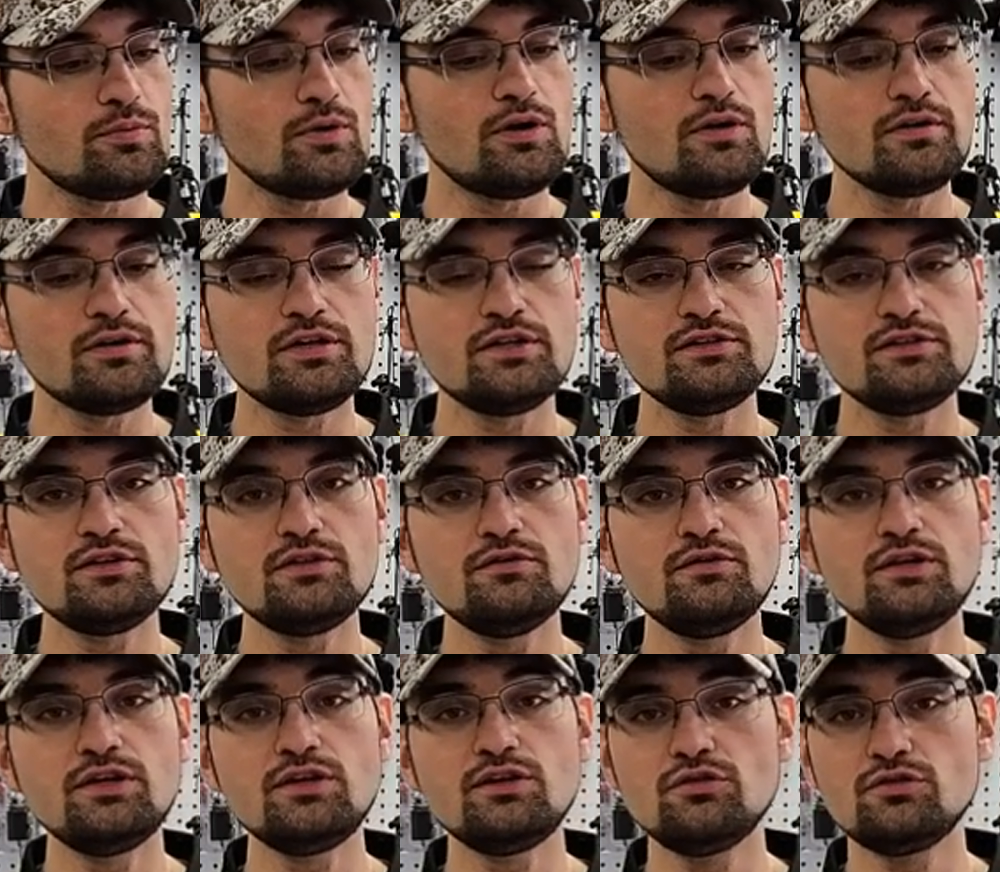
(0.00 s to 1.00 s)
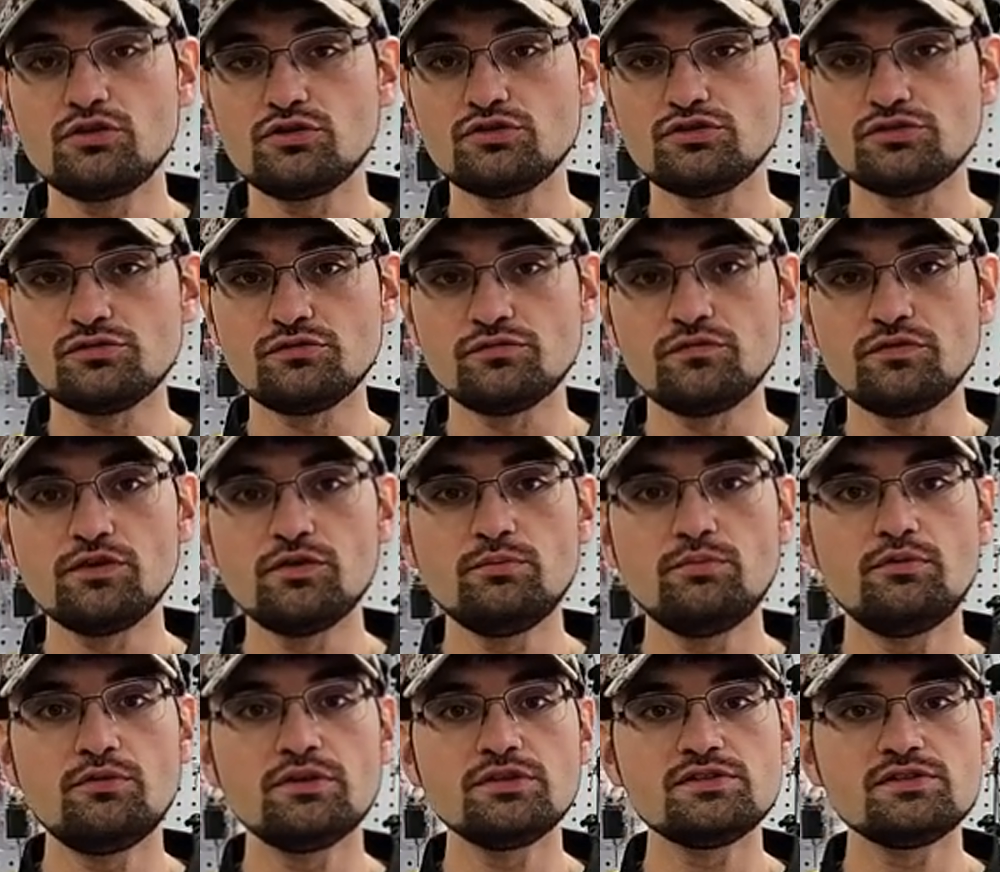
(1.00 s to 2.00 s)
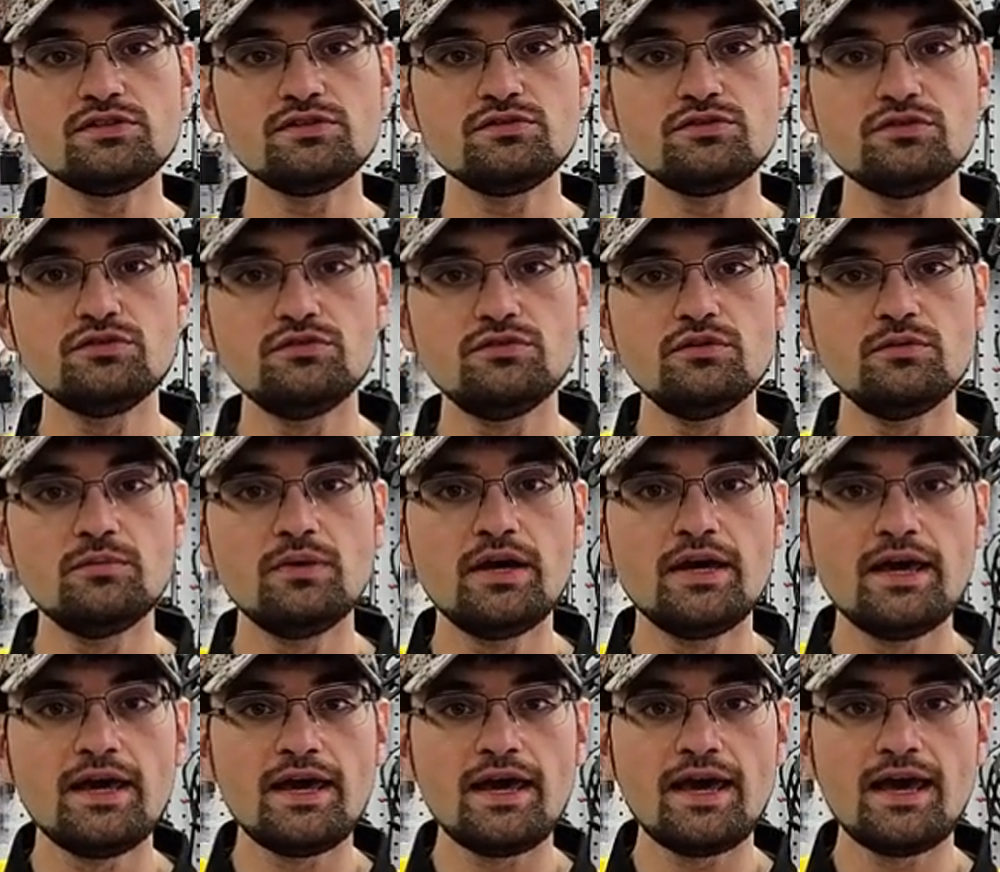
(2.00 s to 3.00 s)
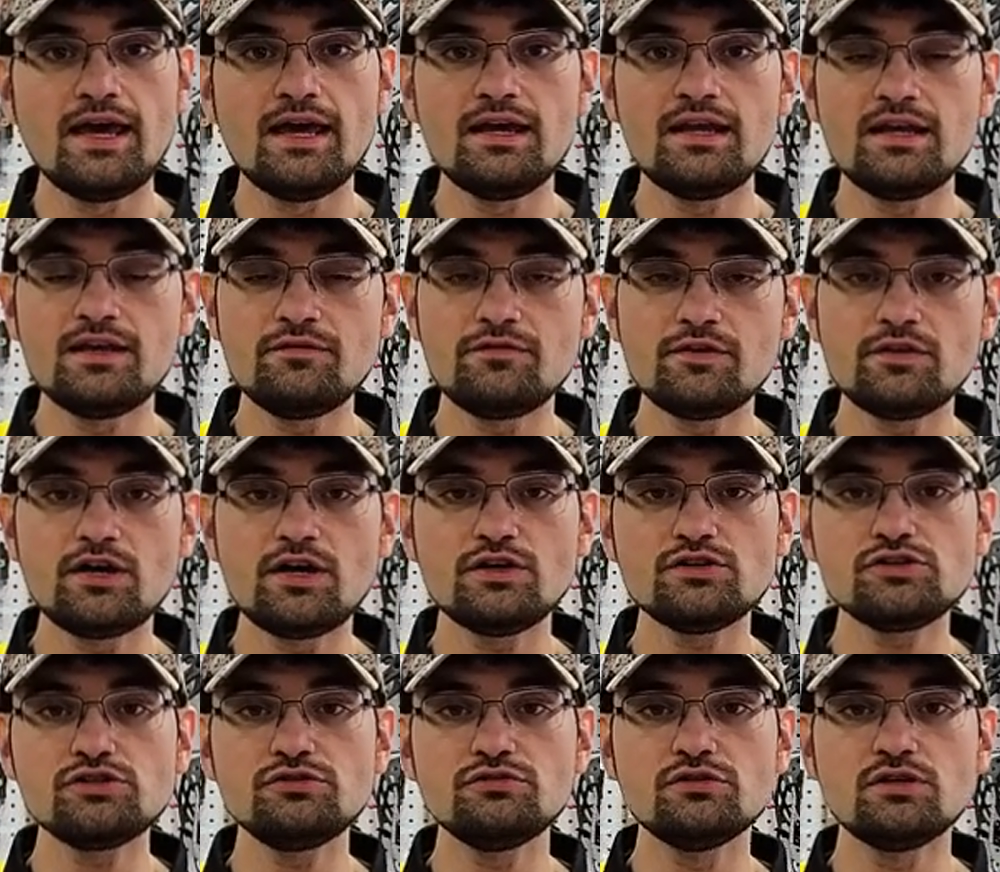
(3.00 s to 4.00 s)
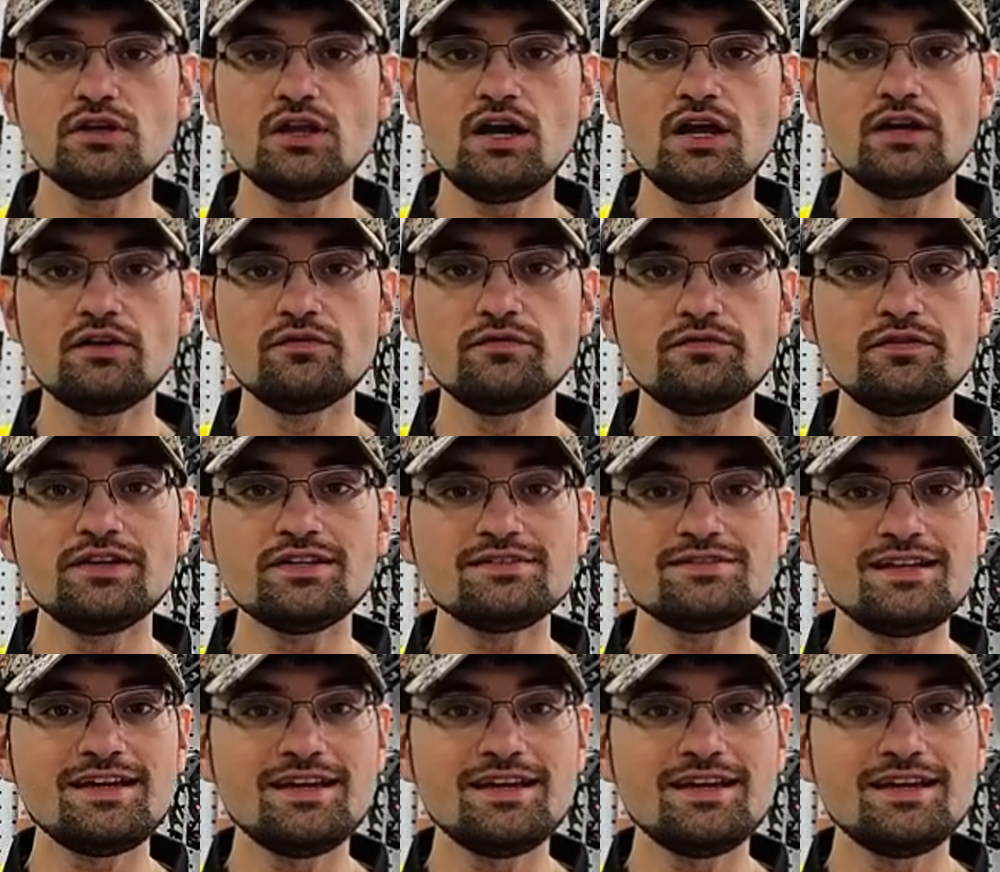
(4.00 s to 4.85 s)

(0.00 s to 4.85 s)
broadhead tuning. You can shoot field points into them, and if you're not shooting a lot of fixed